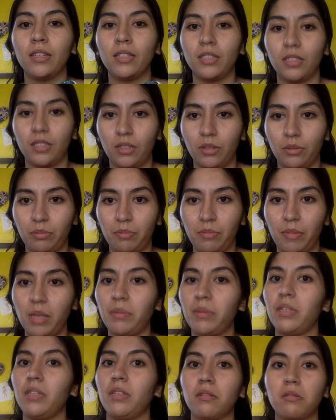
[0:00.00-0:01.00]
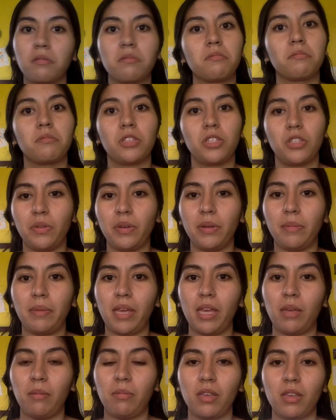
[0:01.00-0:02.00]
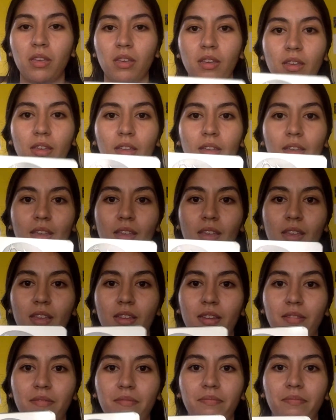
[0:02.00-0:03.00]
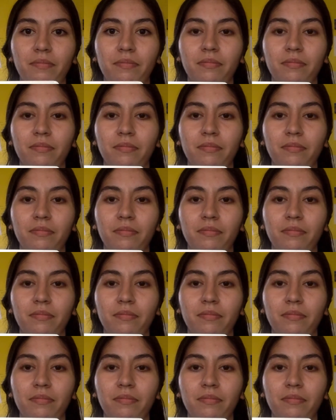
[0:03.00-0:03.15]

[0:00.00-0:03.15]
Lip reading: so maybe to a baby, and